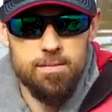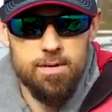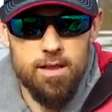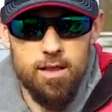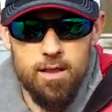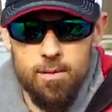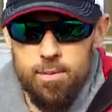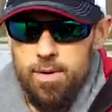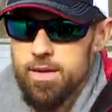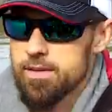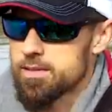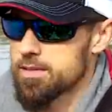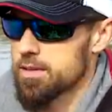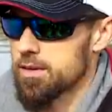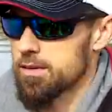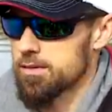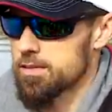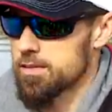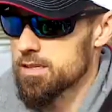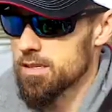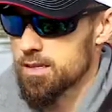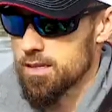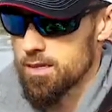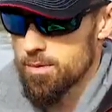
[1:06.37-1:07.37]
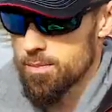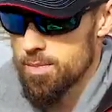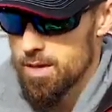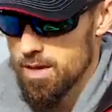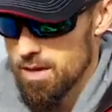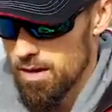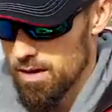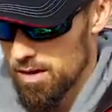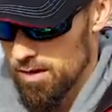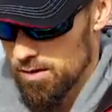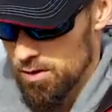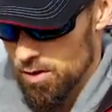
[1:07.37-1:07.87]
Now, that might sound silly.
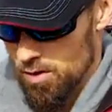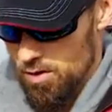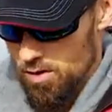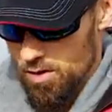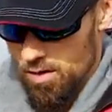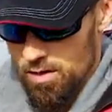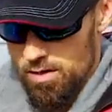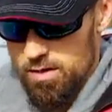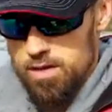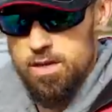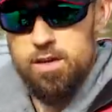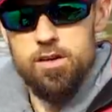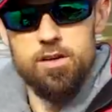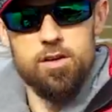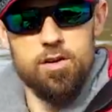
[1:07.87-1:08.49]
You're gonna